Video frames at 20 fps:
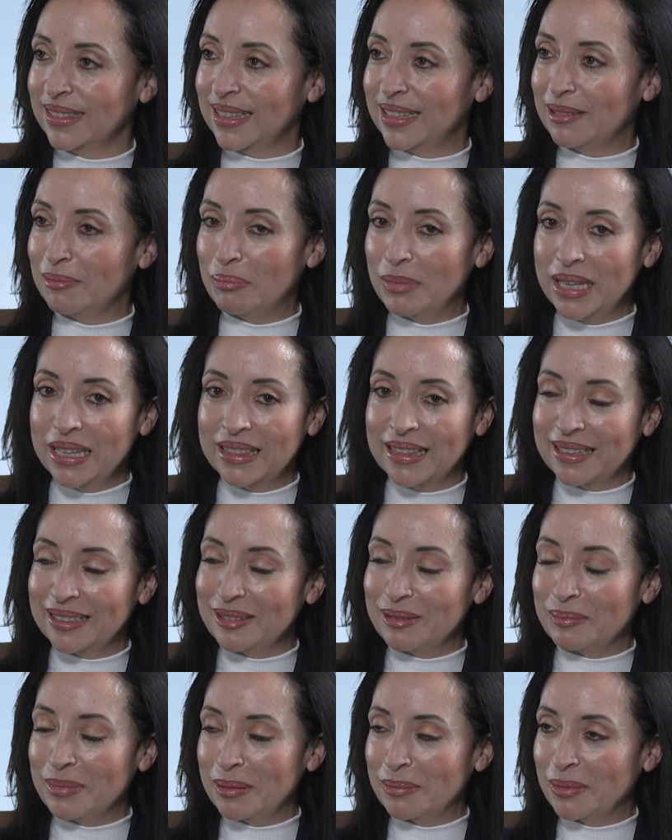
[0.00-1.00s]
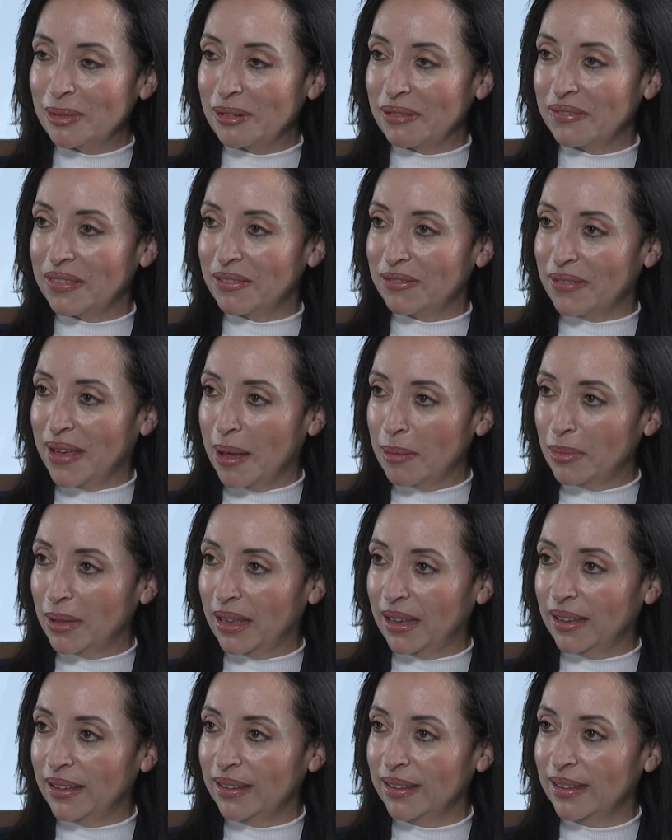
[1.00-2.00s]
meet the new member of the
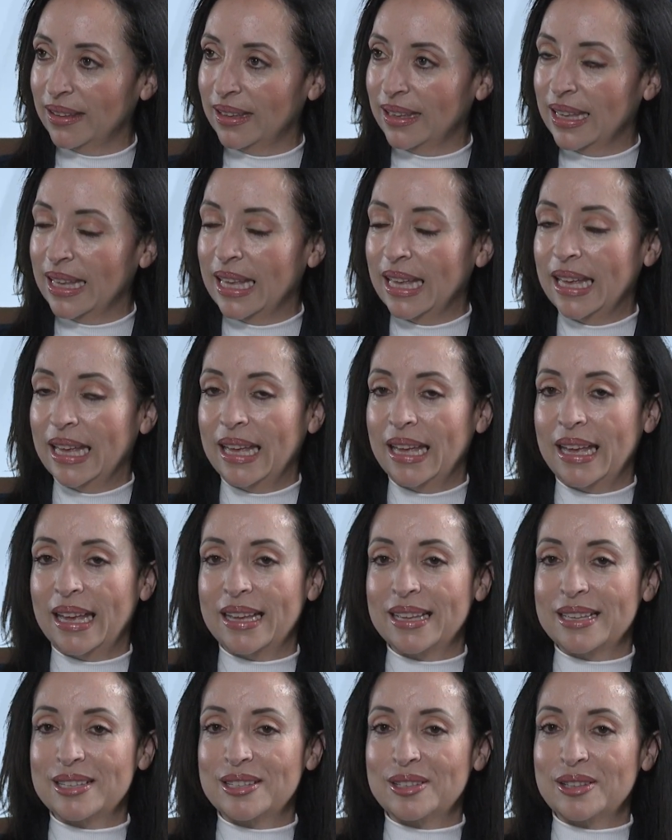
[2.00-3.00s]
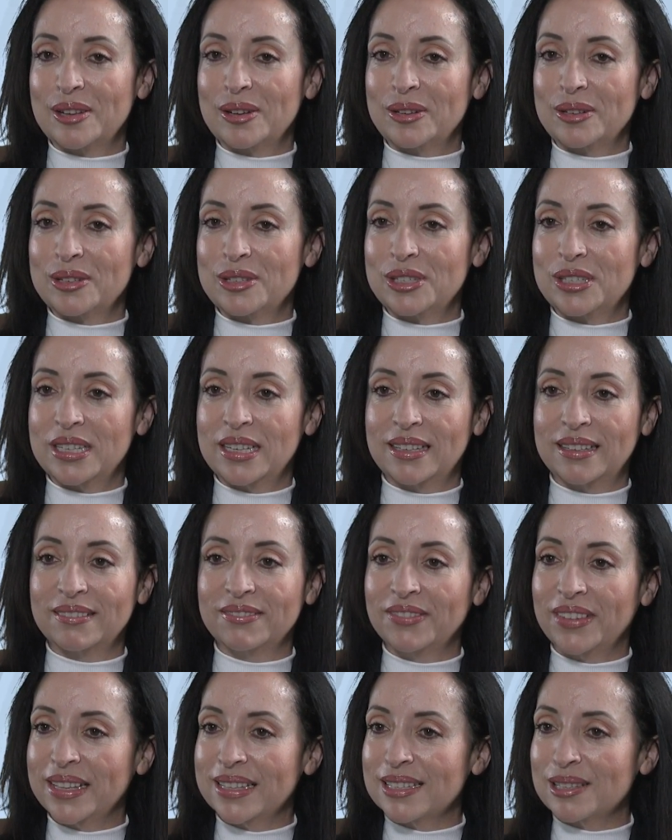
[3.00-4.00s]
family. And so she
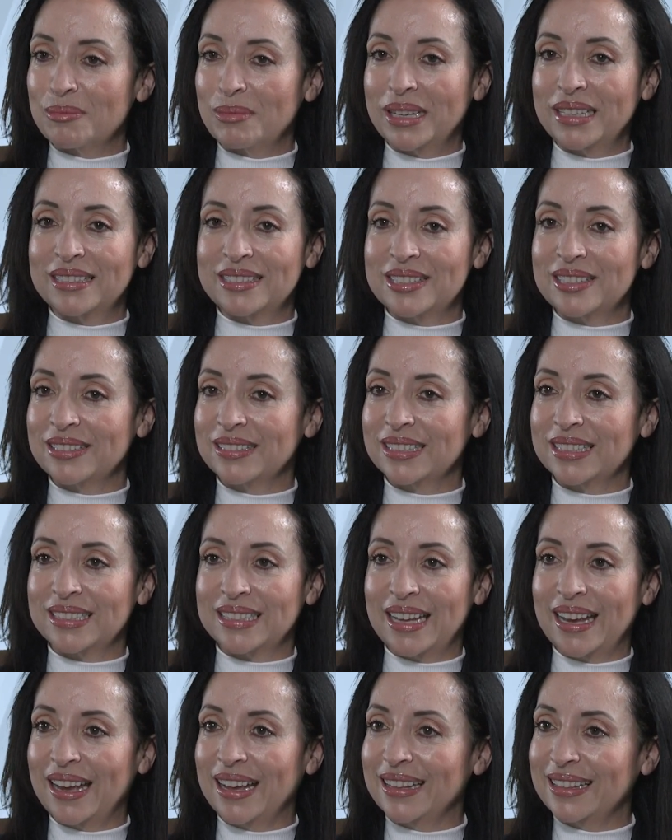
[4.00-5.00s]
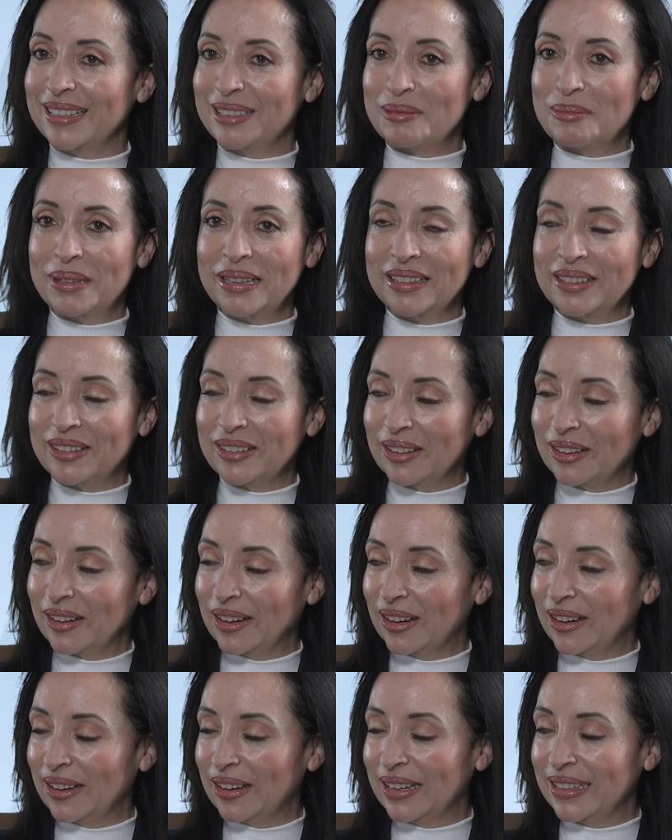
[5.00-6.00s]
convinced me to stay a little bit
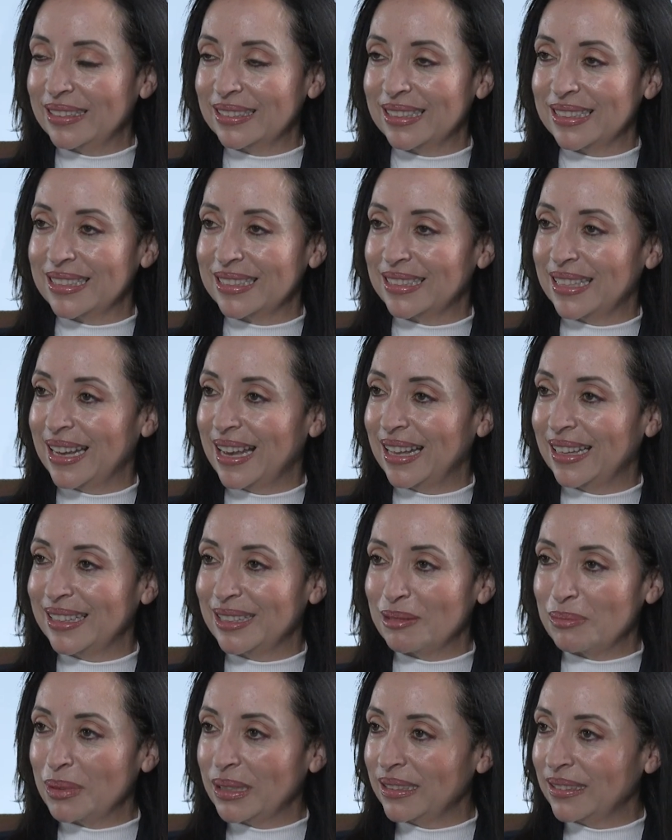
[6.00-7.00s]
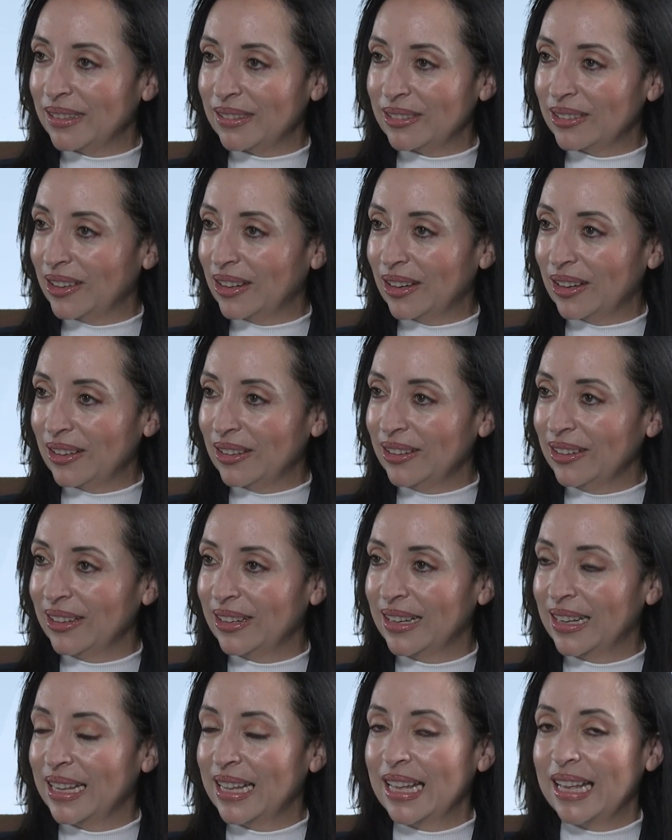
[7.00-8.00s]
longer and to stay a little bit longer.
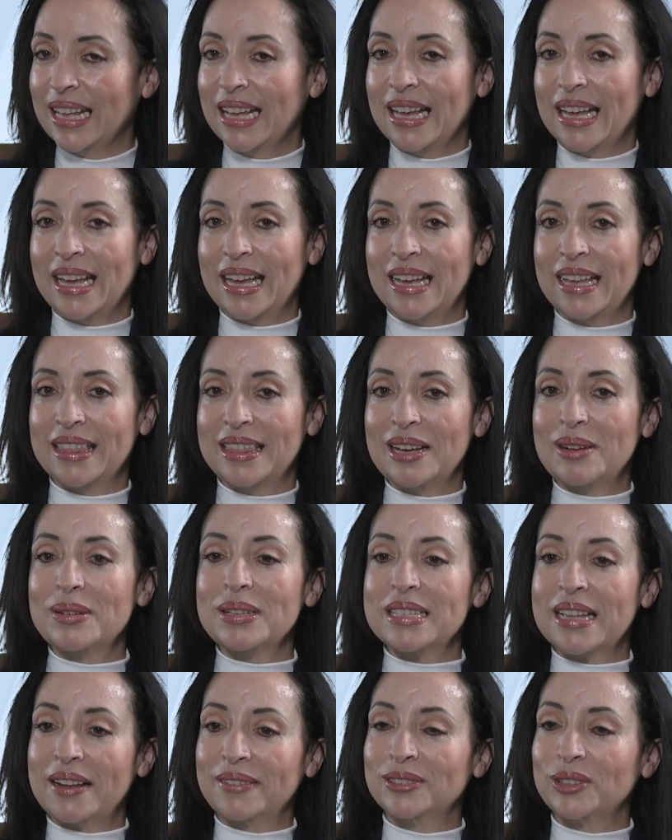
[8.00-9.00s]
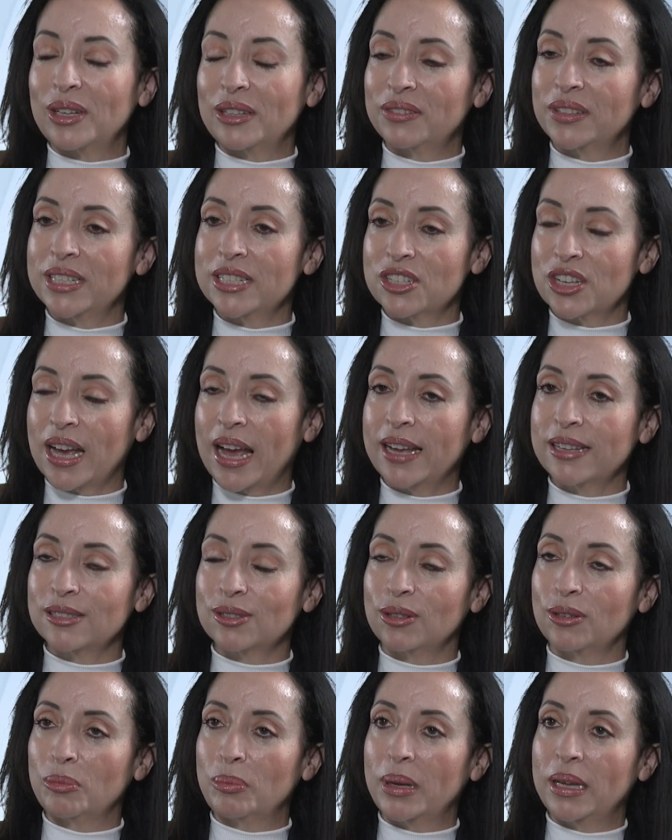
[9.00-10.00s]
And that was after I finished high
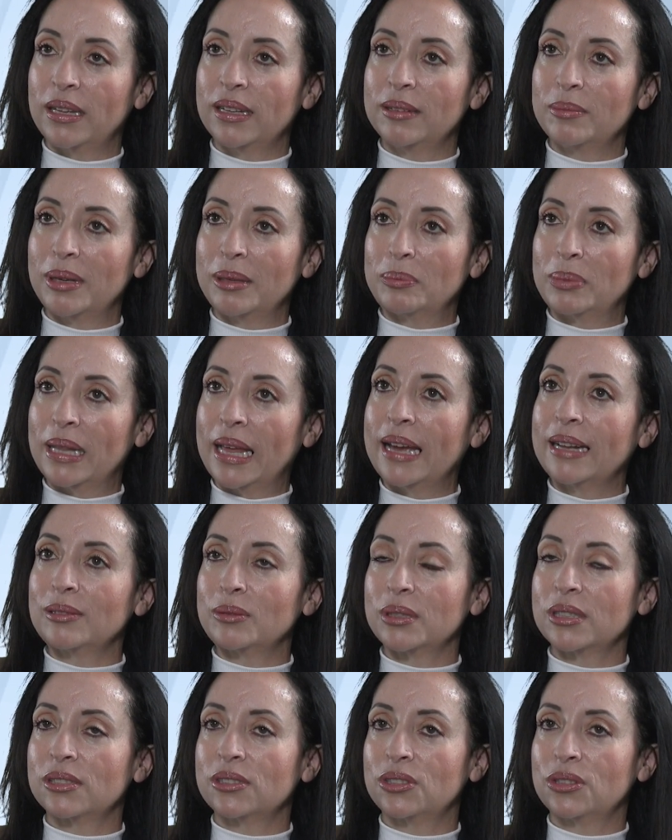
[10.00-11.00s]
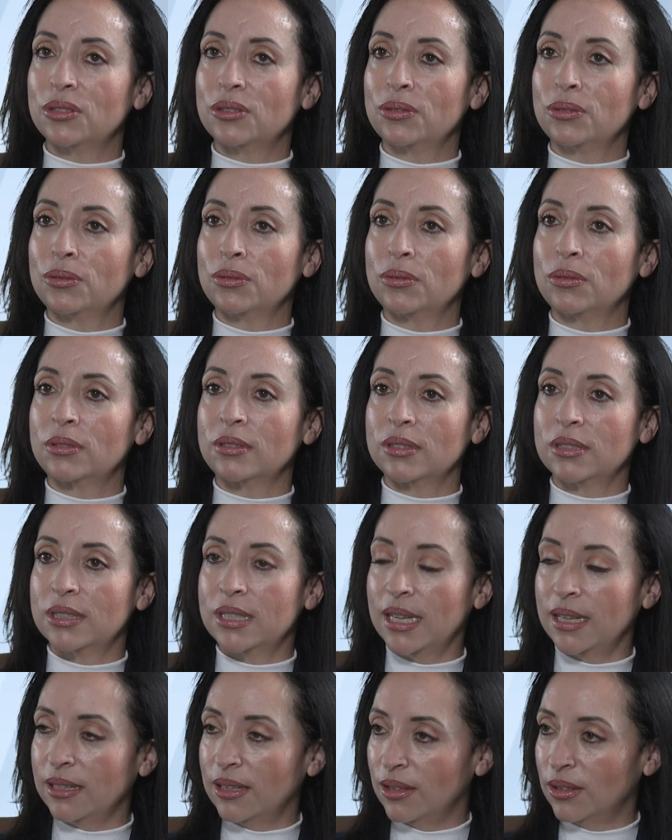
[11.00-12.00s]
school. But my plan was to
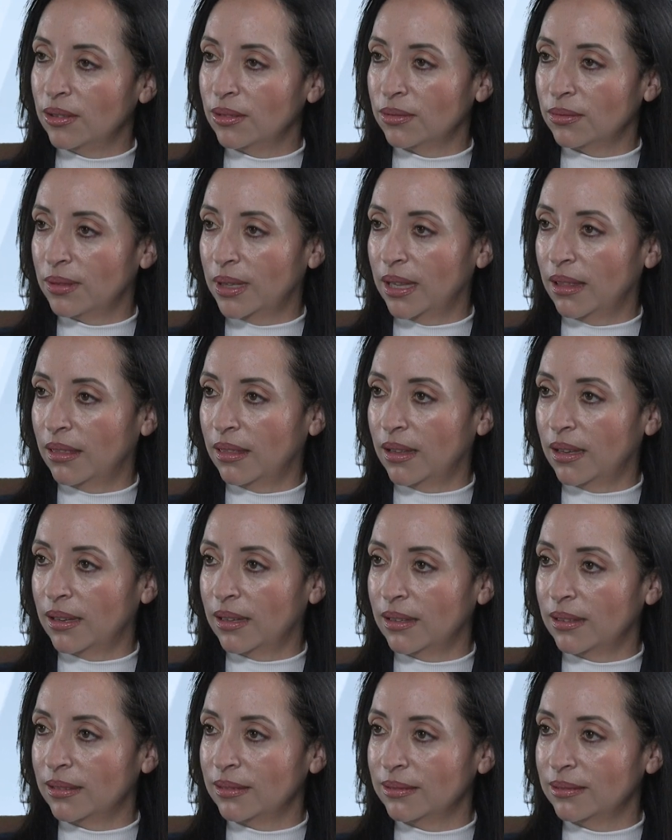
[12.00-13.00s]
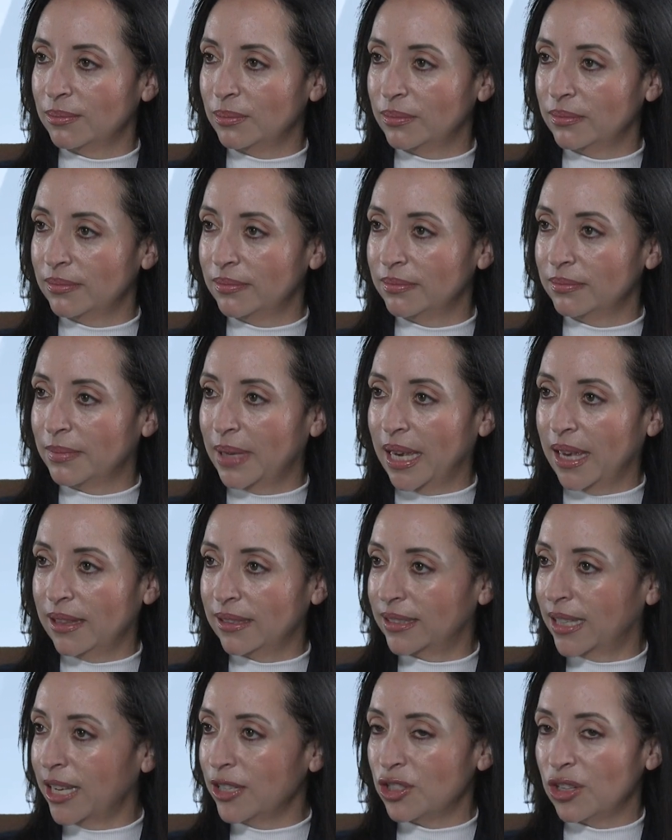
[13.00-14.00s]
continue with my
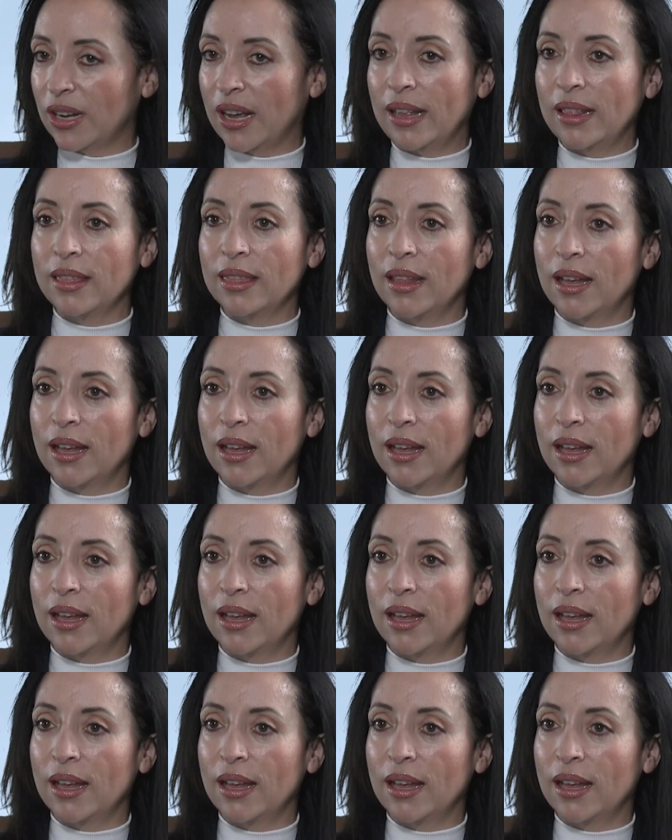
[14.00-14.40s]
education. I